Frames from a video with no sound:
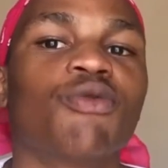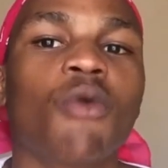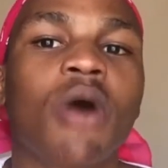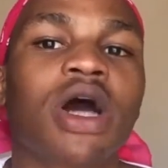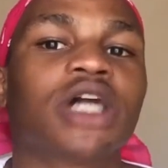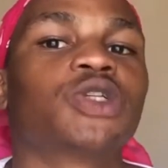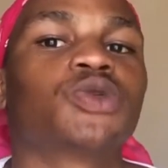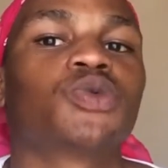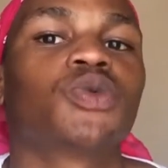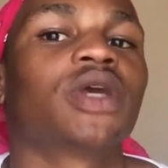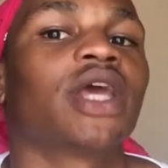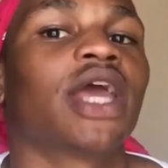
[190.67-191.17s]

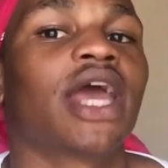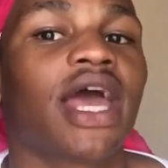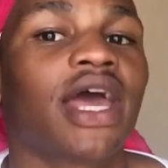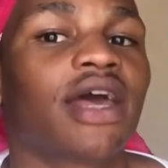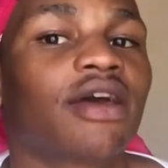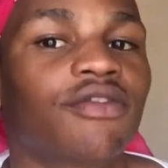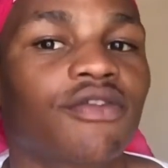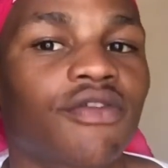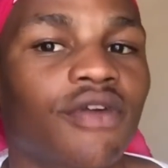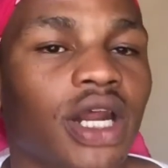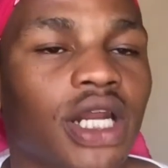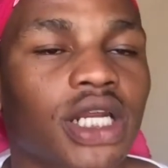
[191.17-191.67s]
what we
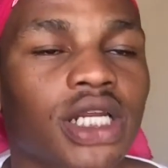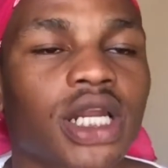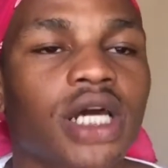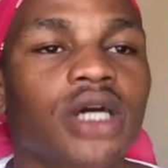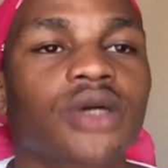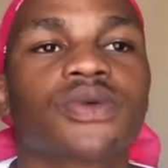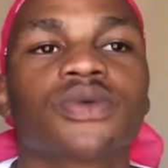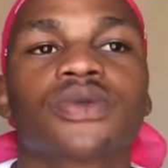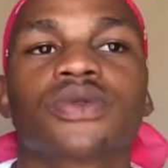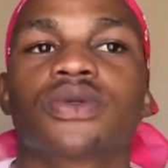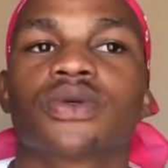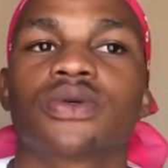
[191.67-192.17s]
have right
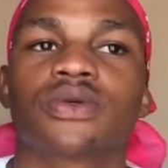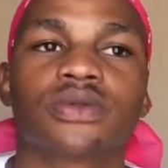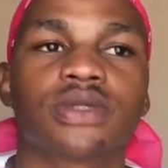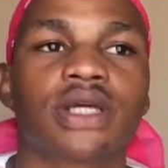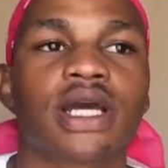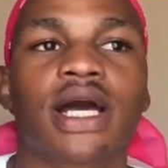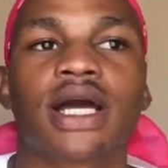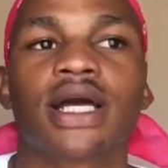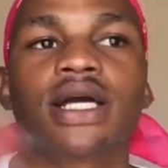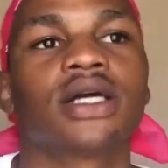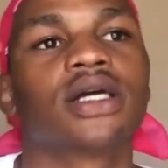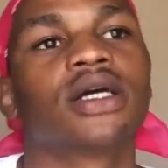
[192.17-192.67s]
now. So
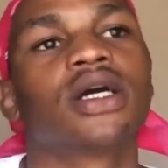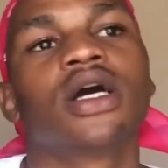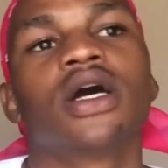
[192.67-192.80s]
yeah.